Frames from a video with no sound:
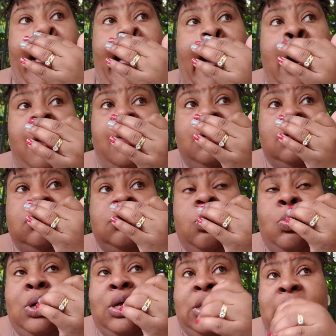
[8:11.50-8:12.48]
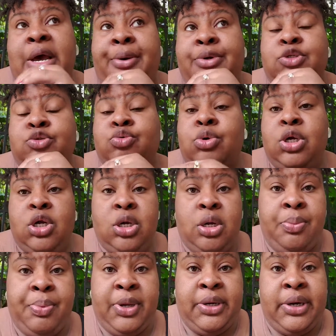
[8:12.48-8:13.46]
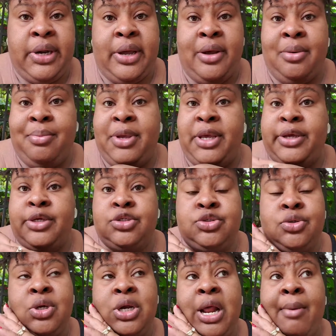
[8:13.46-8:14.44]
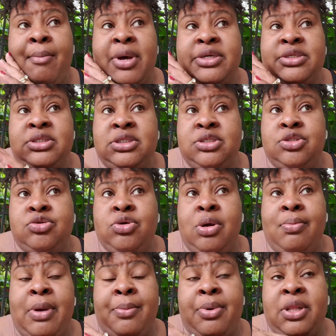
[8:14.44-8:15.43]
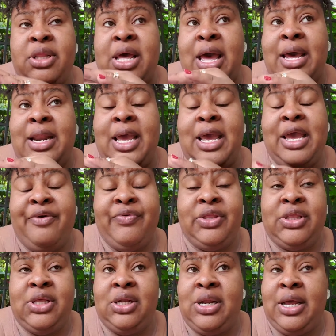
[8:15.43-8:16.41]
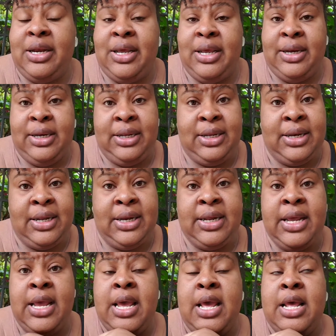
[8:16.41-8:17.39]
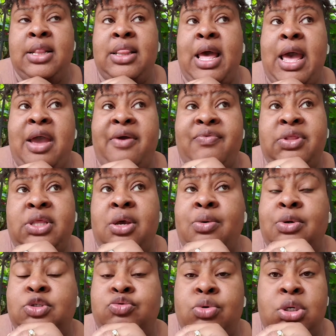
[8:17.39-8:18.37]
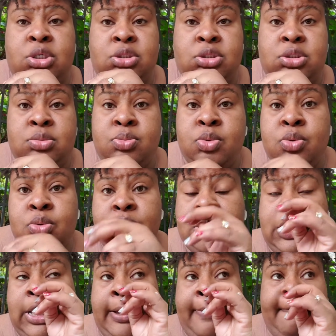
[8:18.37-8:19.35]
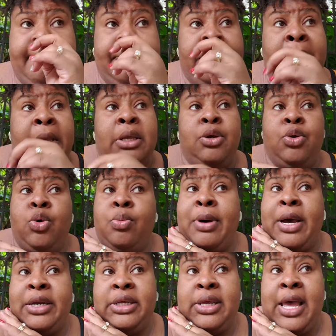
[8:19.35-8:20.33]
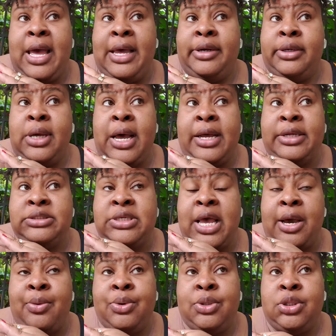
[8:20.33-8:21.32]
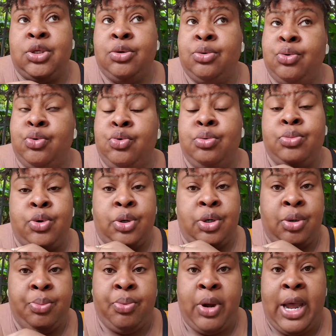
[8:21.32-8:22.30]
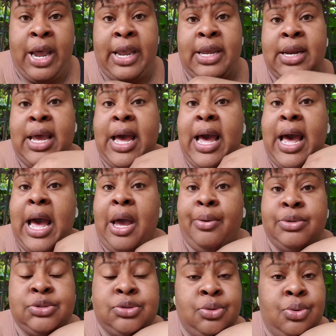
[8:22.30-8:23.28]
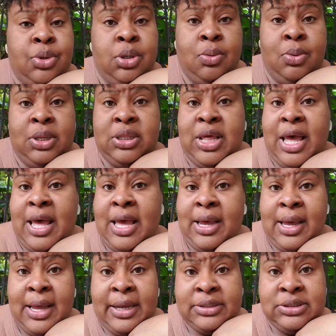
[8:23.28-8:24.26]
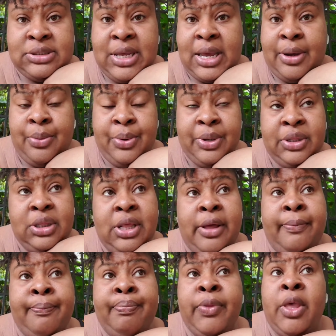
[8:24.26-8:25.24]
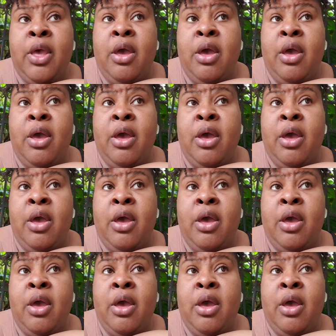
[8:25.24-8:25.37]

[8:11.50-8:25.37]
I was the one that was running up and down, making sure that my sister and my brother had everything that they needed, that everything was running smoothly. Nobody had contact with the groom nor the bride. I was the only one that had contact with them.